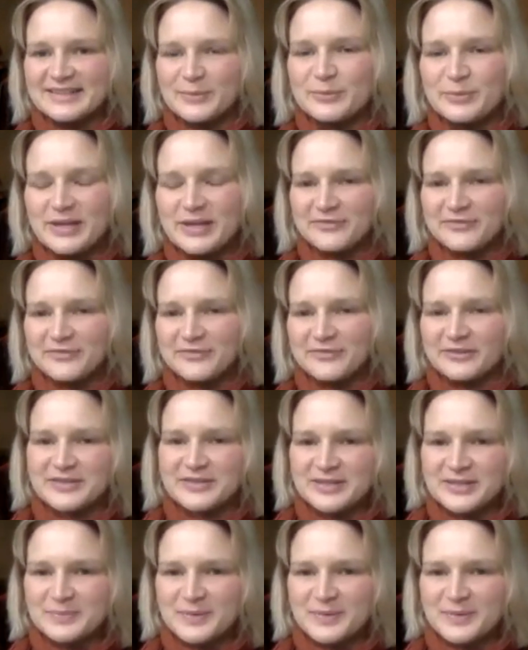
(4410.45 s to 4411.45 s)
ever get
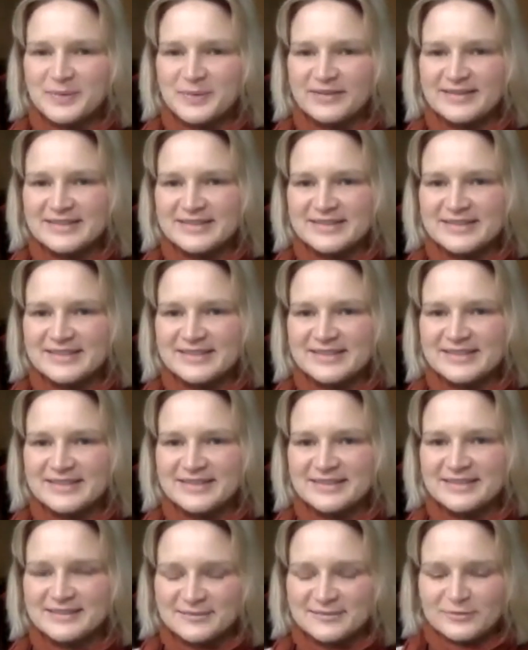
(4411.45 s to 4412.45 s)
to experience this,
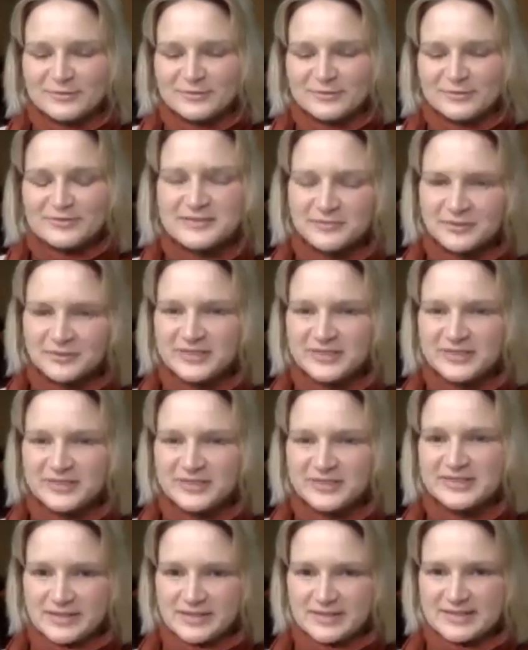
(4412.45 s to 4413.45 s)
all of these
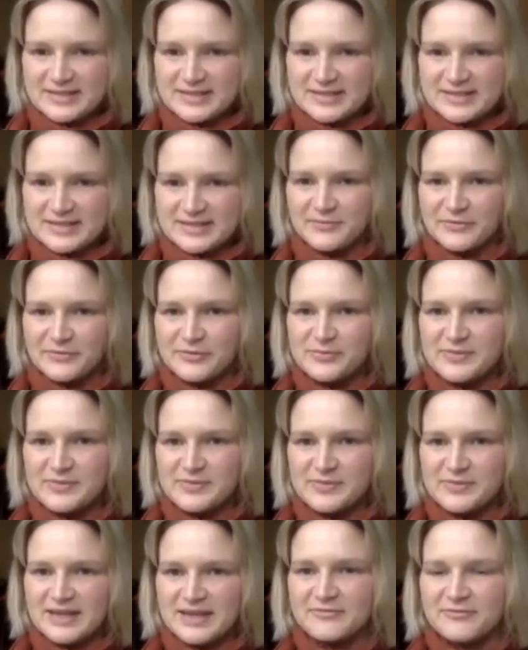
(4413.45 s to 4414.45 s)
voices in the same room?
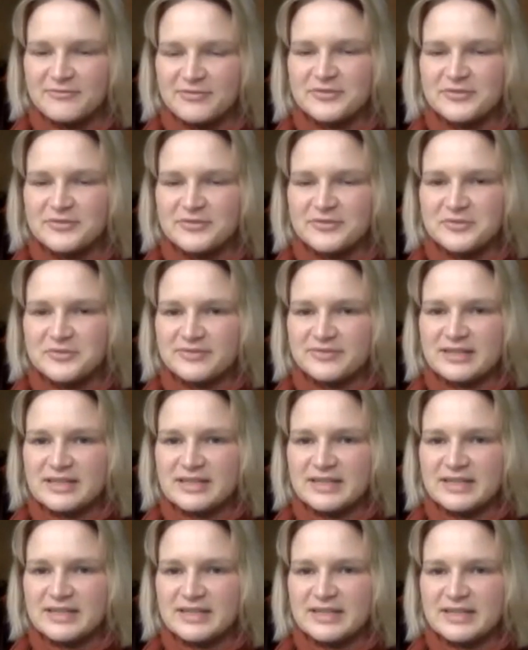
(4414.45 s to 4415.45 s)
And that feels
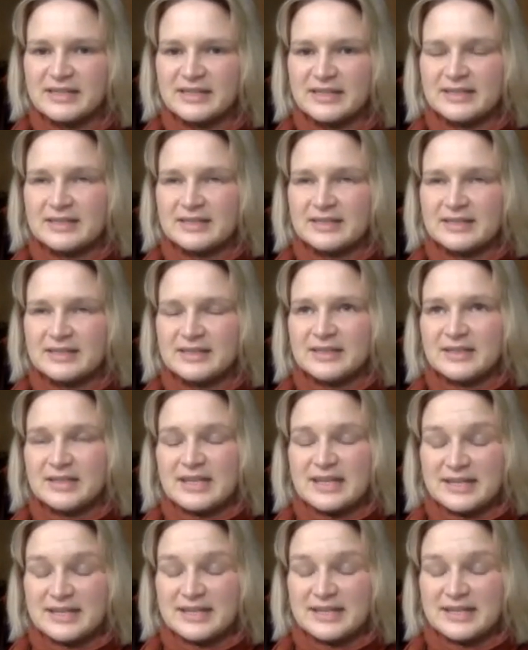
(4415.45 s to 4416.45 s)
really
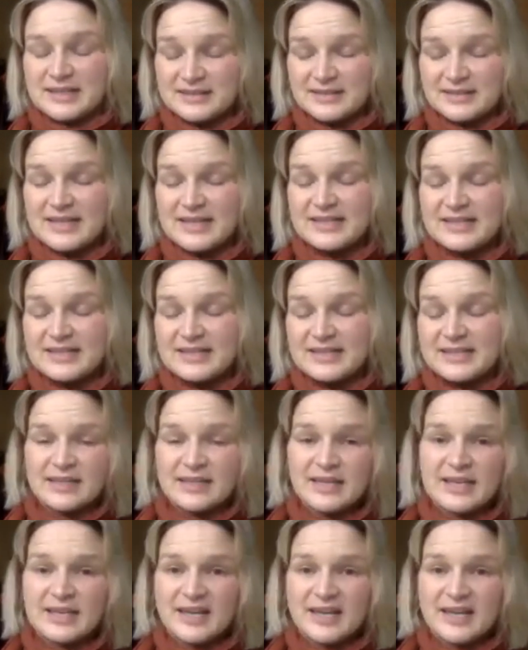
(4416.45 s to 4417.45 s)

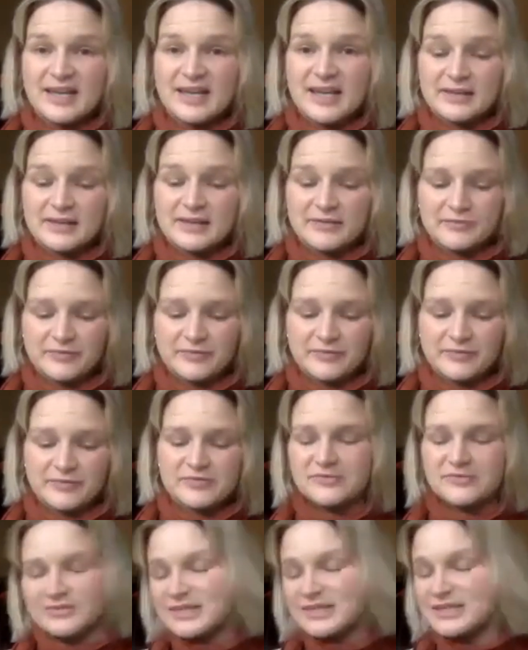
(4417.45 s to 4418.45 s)
exciting, and it feels
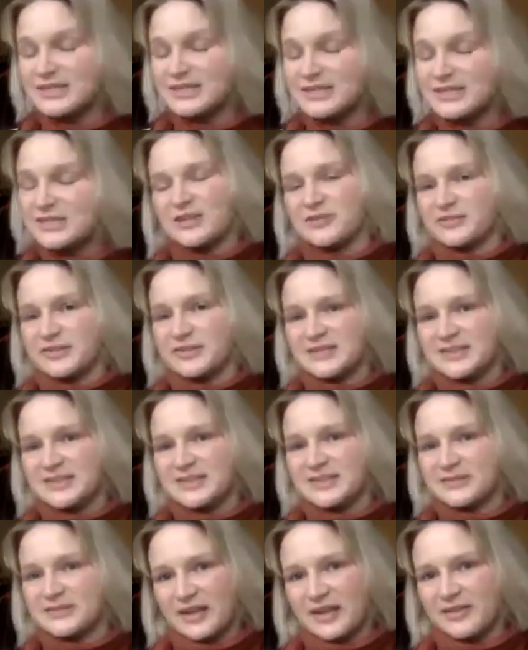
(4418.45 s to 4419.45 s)
really generative.
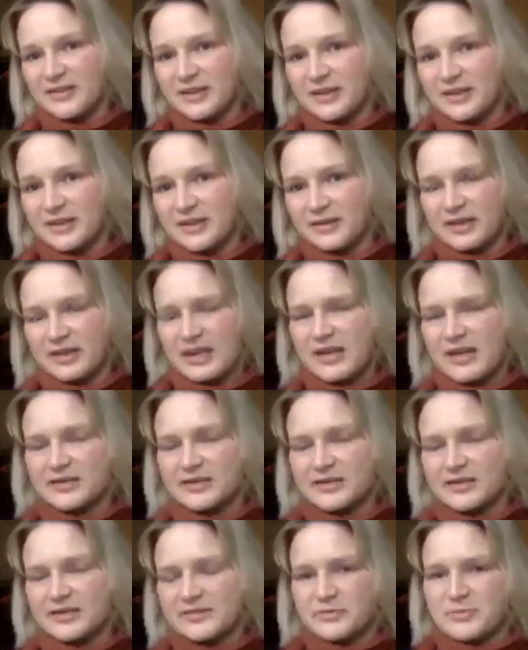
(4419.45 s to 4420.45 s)
Like I think the
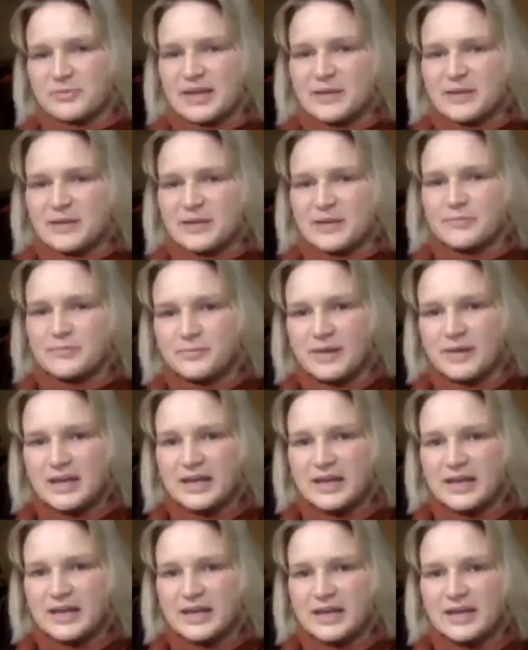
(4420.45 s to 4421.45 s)
connections we'll be able to
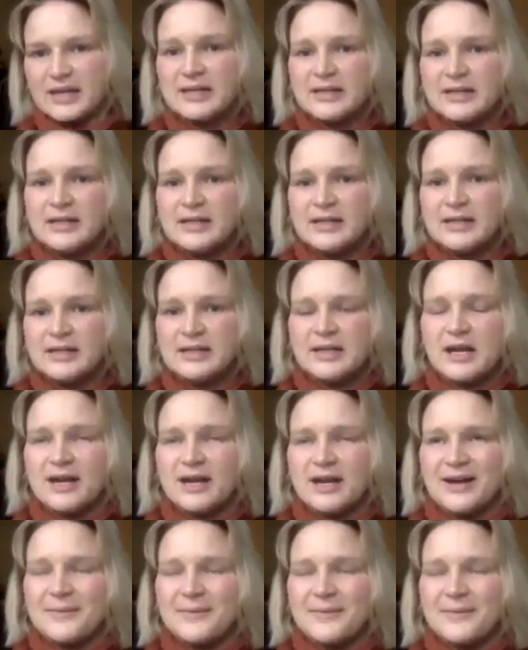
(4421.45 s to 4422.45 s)
make,
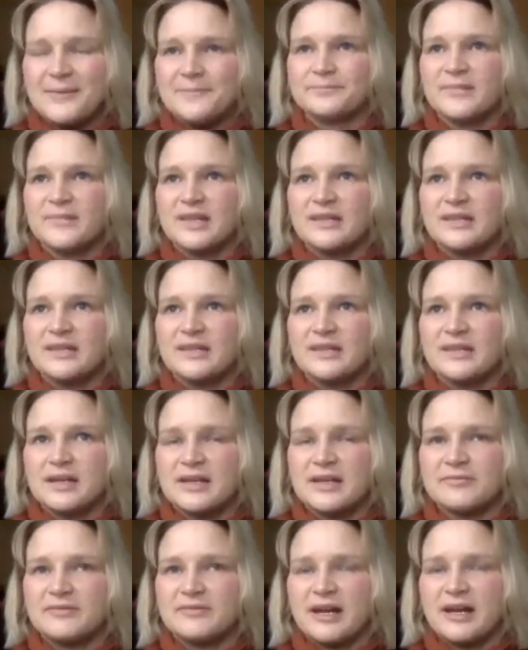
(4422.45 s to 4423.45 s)
and the
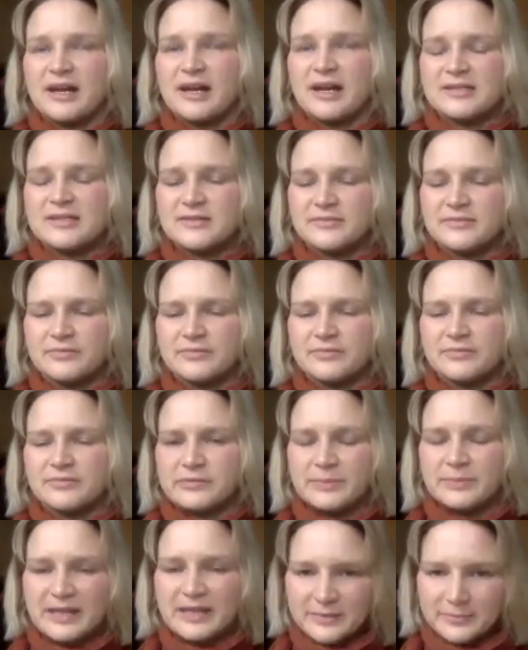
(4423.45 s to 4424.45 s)
kind of narrative
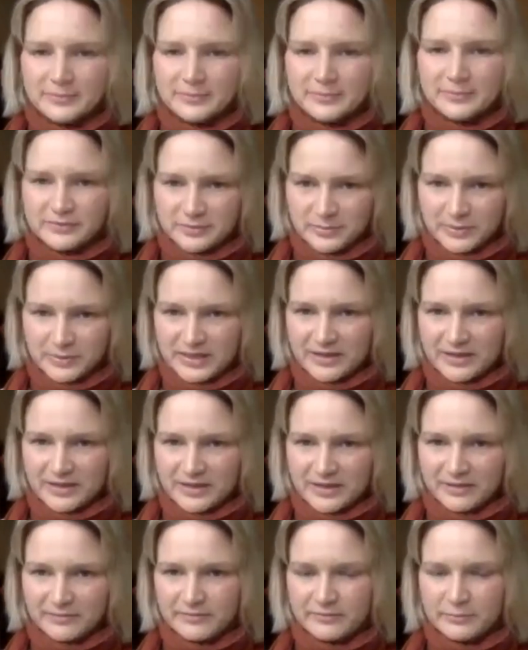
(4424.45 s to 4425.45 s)
we'll be able to
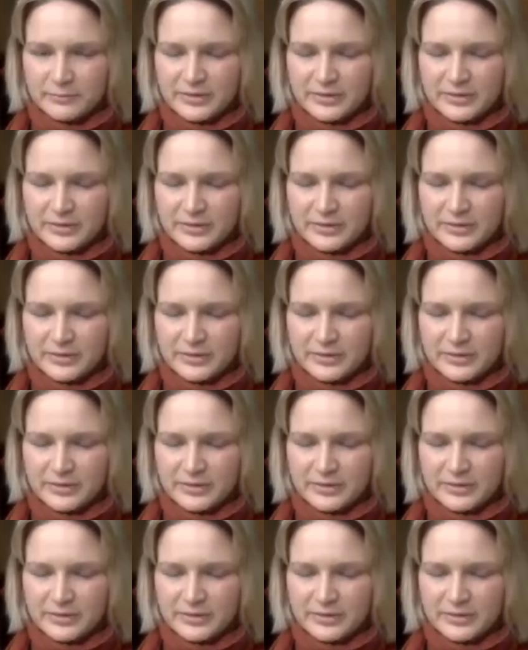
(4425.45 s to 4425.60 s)
weave